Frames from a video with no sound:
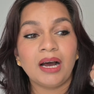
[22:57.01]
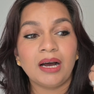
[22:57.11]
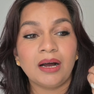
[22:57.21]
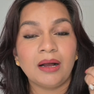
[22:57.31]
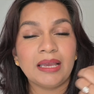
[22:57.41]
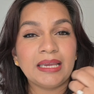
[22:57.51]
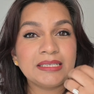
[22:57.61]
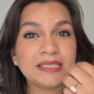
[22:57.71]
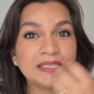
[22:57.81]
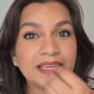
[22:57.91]

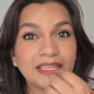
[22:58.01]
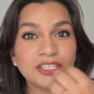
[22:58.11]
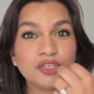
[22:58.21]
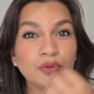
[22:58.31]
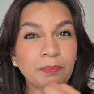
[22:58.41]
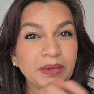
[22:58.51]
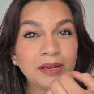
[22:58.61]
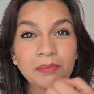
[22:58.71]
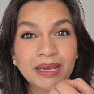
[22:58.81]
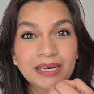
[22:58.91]
it tends to
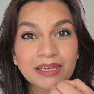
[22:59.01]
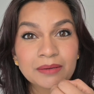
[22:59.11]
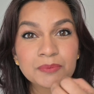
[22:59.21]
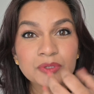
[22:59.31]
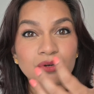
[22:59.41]
peel my lips